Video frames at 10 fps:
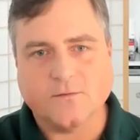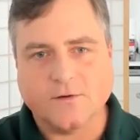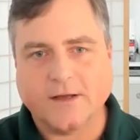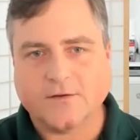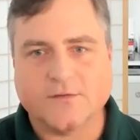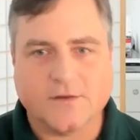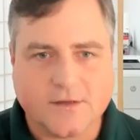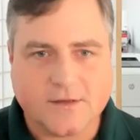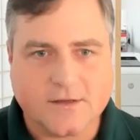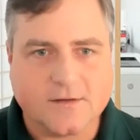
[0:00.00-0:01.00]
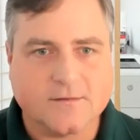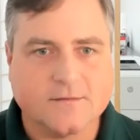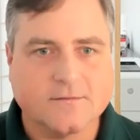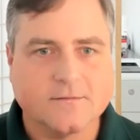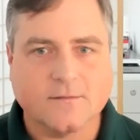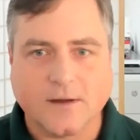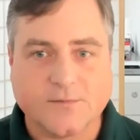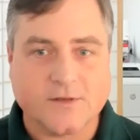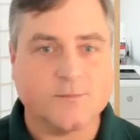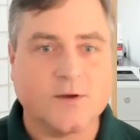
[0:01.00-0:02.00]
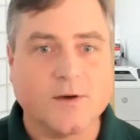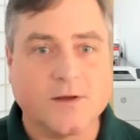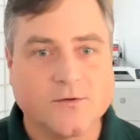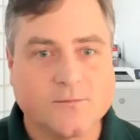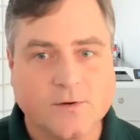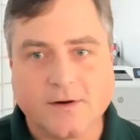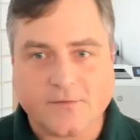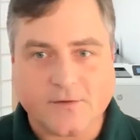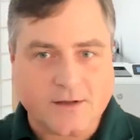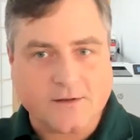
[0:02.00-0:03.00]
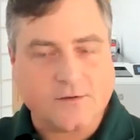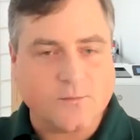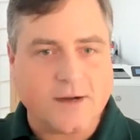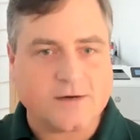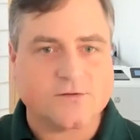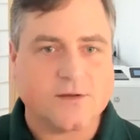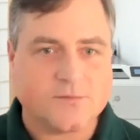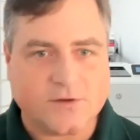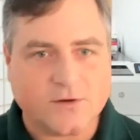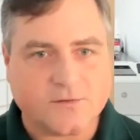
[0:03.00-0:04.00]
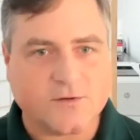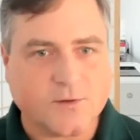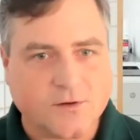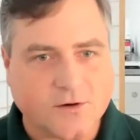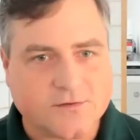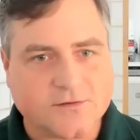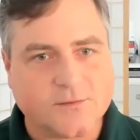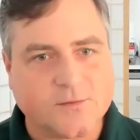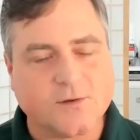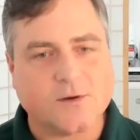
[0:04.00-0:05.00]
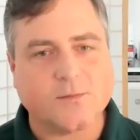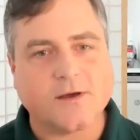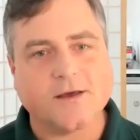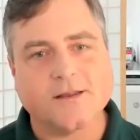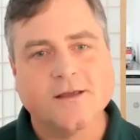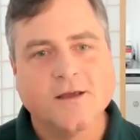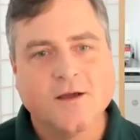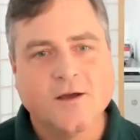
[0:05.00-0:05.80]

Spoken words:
I'm sitting in my bedroom, right? I've got a little backdrop so you don't see my dog sleeping on my bed.